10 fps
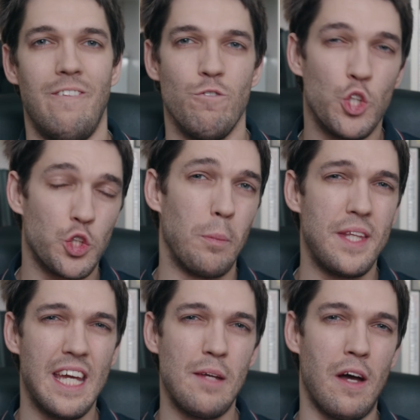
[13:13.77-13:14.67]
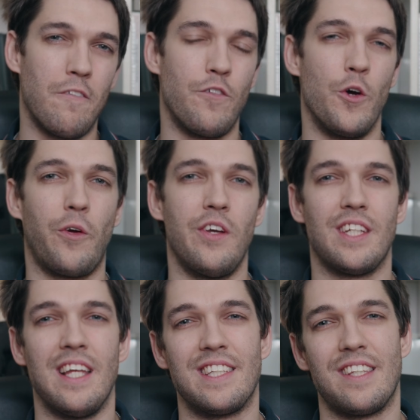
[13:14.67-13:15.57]
You stop thinking about focus
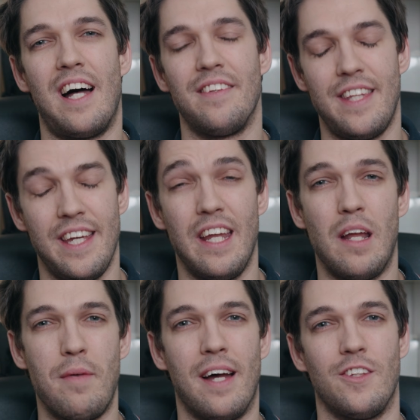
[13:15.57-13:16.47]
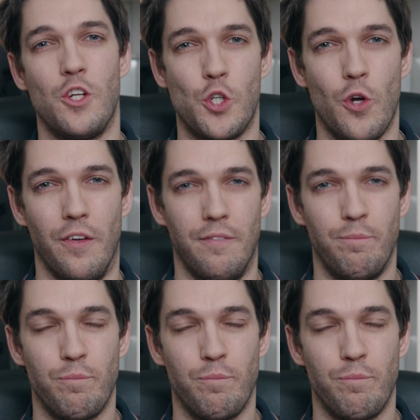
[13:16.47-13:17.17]
and start thinking about the shot.